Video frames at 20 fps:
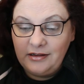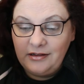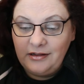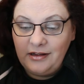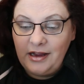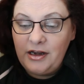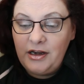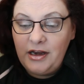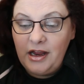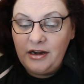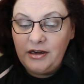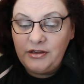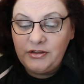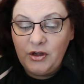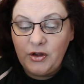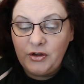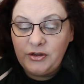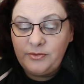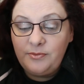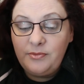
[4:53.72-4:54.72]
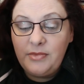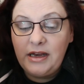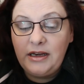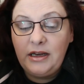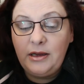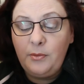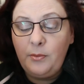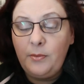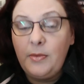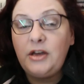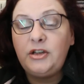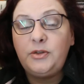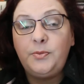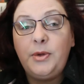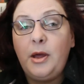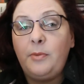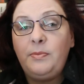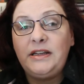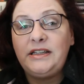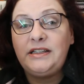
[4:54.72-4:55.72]
And none has got as many, much
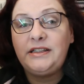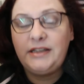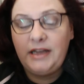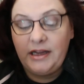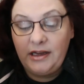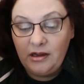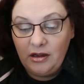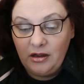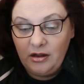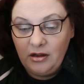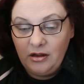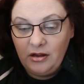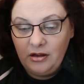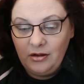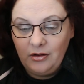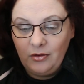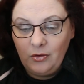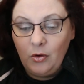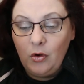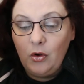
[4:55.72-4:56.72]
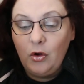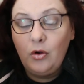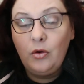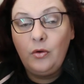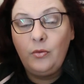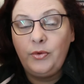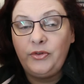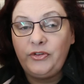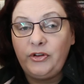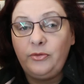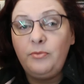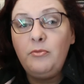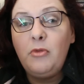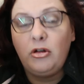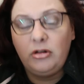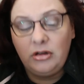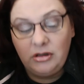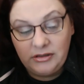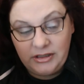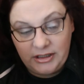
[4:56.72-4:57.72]
publicity or was as
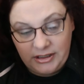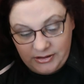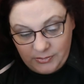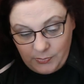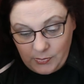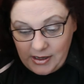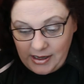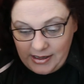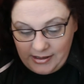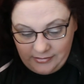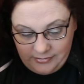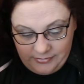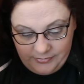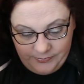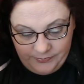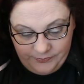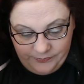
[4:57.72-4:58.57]
modelled as well.